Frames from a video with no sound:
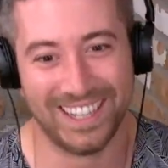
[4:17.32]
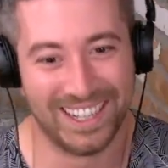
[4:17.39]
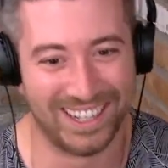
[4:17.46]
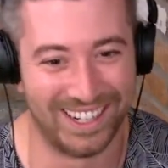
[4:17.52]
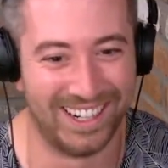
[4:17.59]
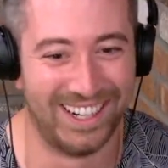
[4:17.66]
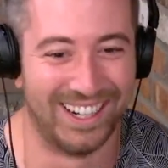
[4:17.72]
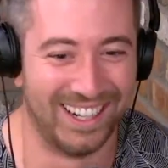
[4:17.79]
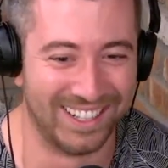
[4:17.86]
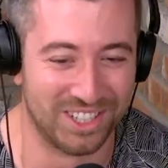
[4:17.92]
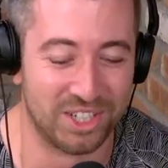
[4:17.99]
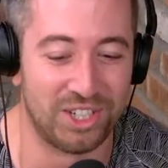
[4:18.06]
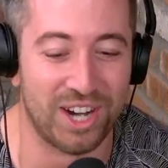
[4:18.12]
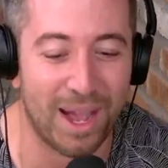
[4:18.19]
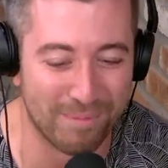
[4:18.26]
Oh, I just
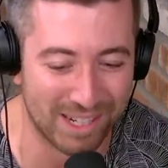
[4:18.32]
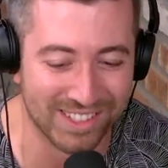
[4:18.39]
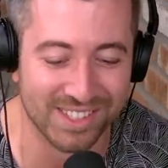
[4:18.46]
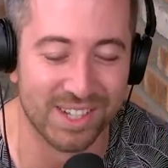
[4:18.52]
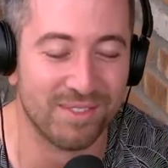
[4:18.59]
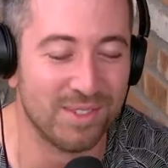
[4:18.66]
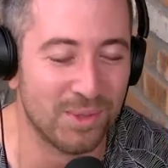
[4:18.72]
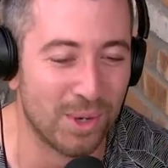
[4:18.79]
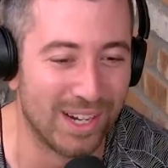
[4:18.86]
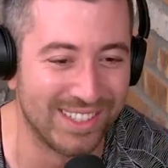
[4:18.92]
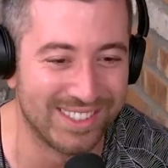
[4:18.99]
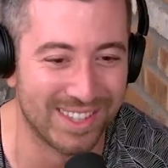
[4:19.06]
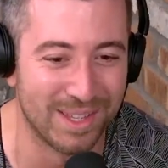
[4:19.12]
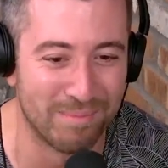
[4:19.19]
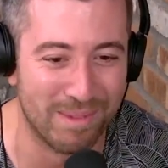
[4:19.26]
shot myself twice
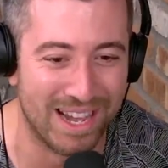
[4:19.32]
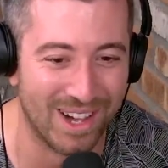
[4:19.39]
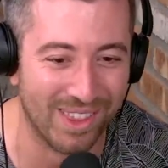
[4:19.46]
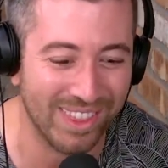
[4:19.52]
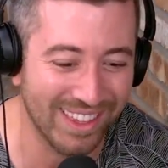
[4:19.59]
in the mouth.